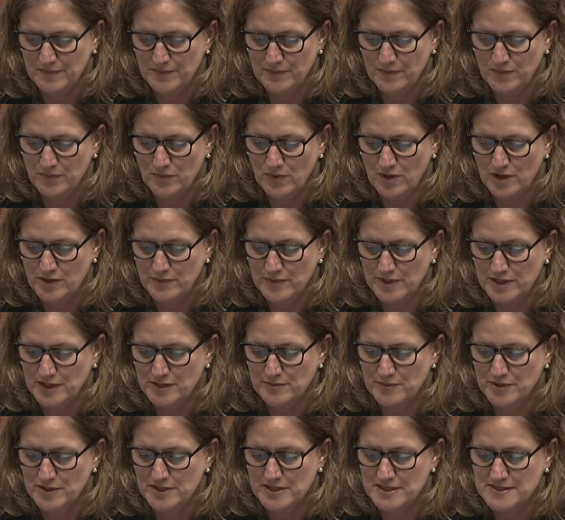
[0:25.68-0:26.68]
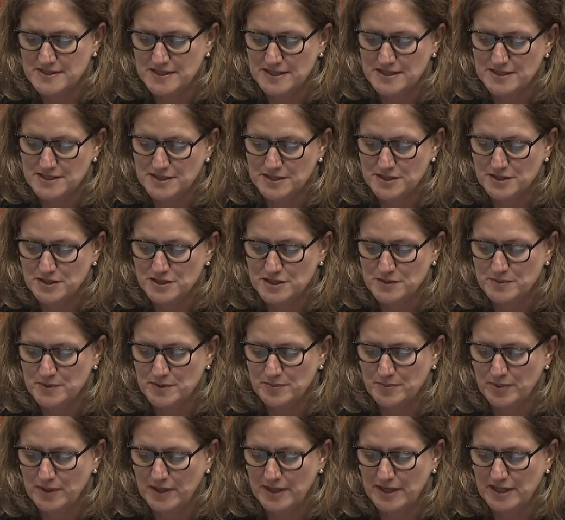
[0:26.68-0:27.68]
why do our communities continue to be
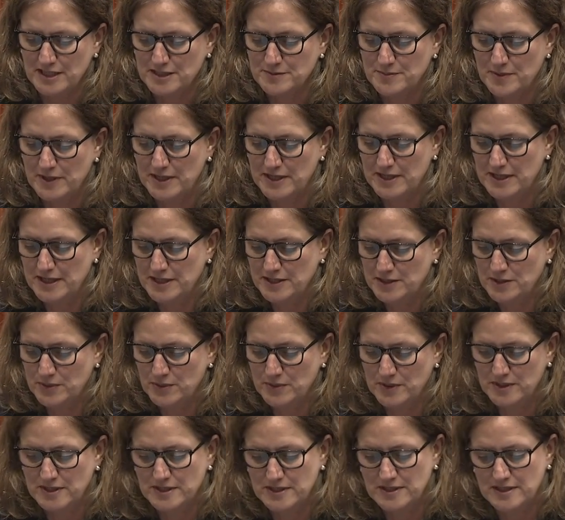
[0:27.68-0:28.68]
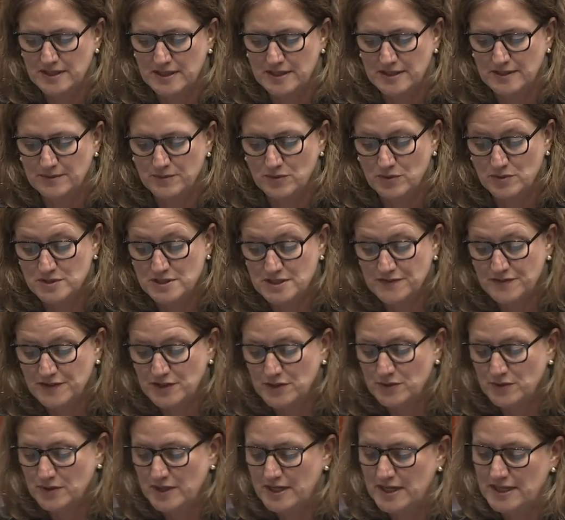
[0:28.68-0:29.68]
plagued by inadequate or
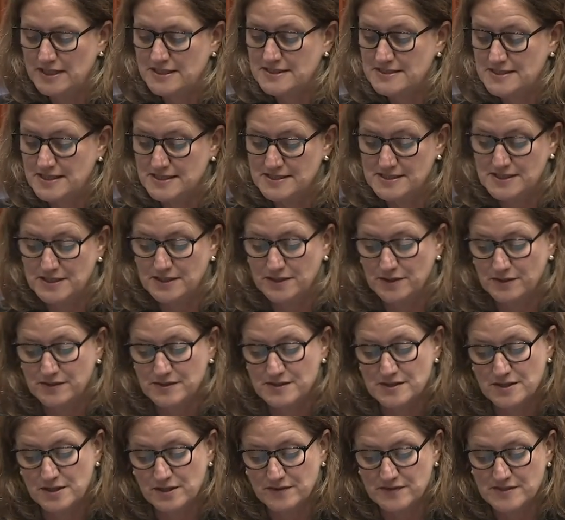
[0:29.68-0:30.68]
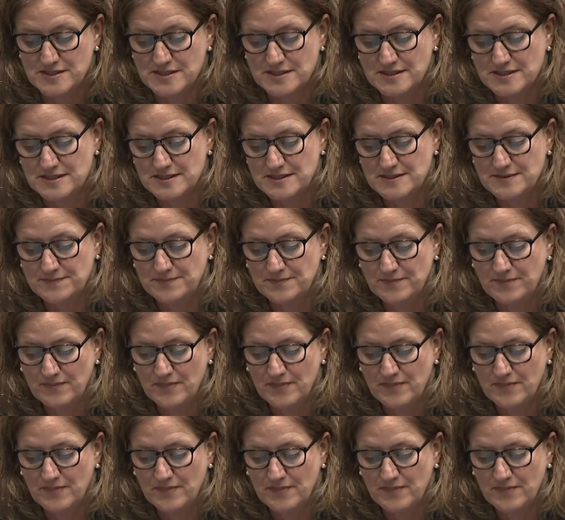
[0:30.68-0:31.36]
difficult access to health services?